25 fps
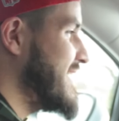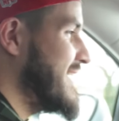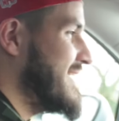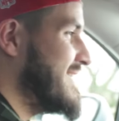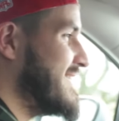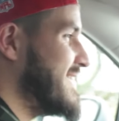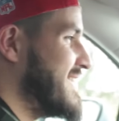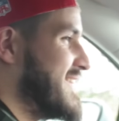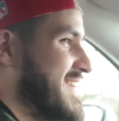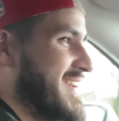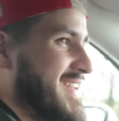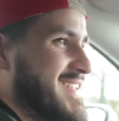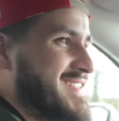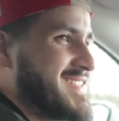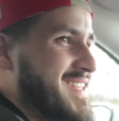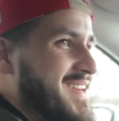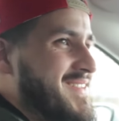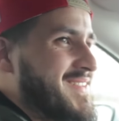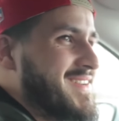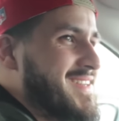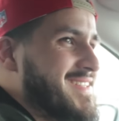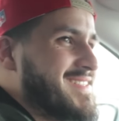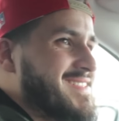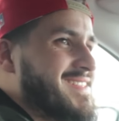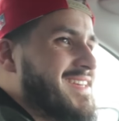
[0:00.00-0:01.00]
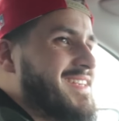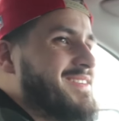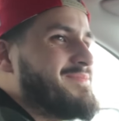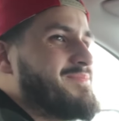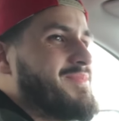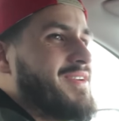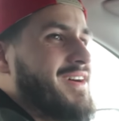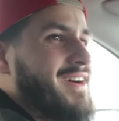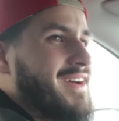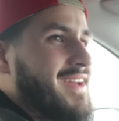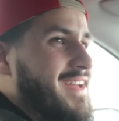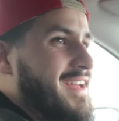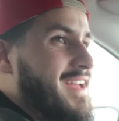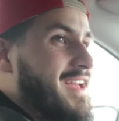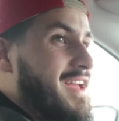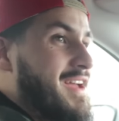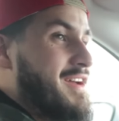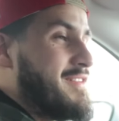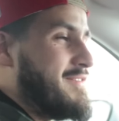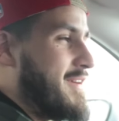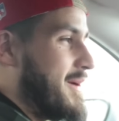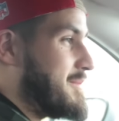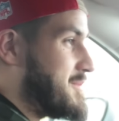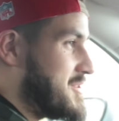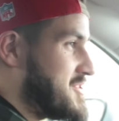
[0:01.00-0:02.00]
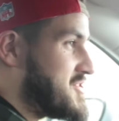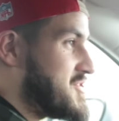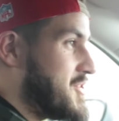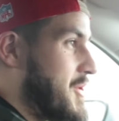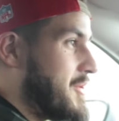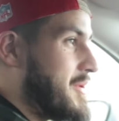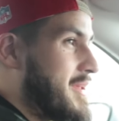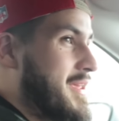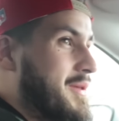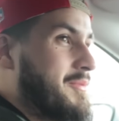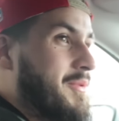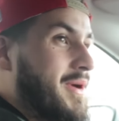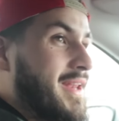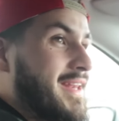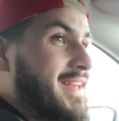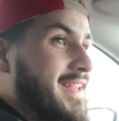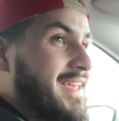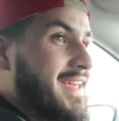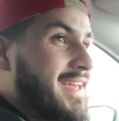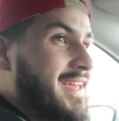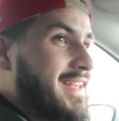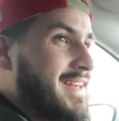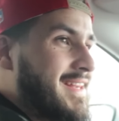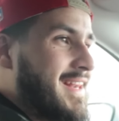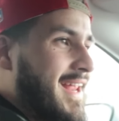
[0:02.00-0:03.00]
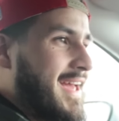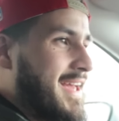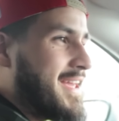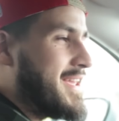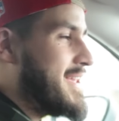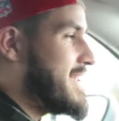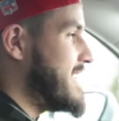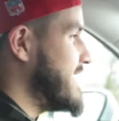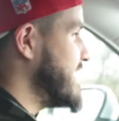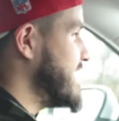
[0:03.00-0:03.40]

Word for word: nah, I don't even gonna say what he said, but yeah, am fam, just know he went in, like, he,